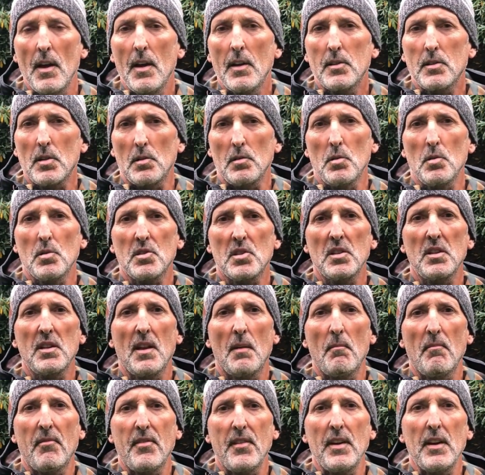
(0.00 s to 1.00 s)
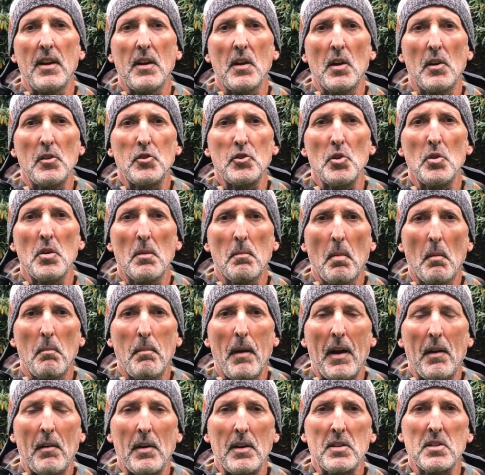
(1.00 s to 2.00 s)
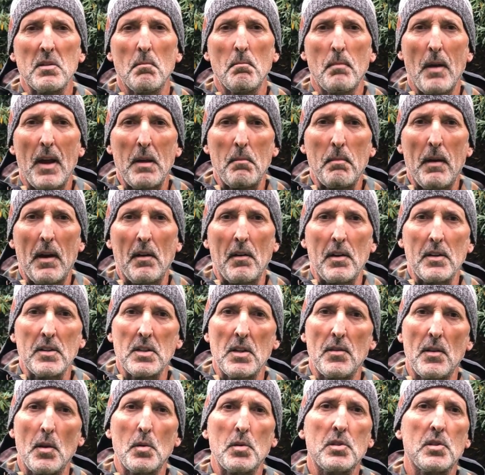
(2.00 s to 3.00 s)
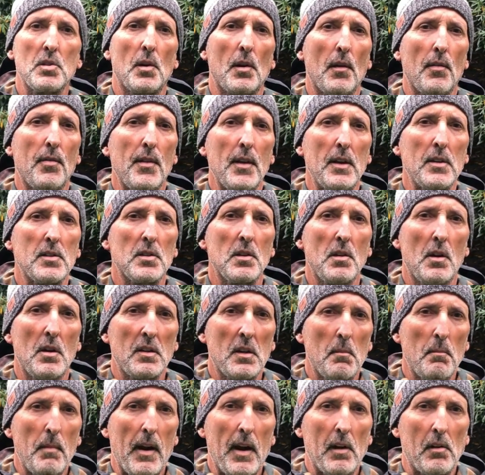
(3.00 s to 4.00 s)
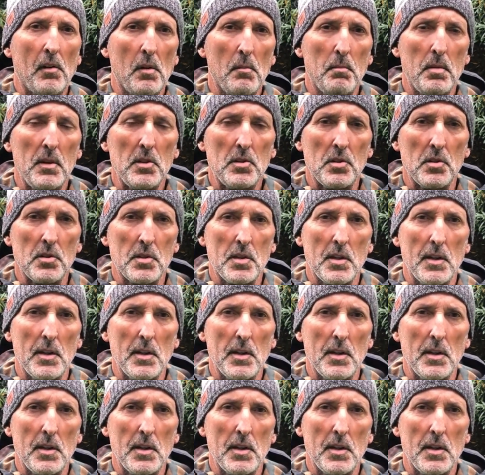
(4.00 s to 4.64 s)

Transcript: So you'll see them feeding on juniper berries and bayberries and those sort of things along the barrier beaches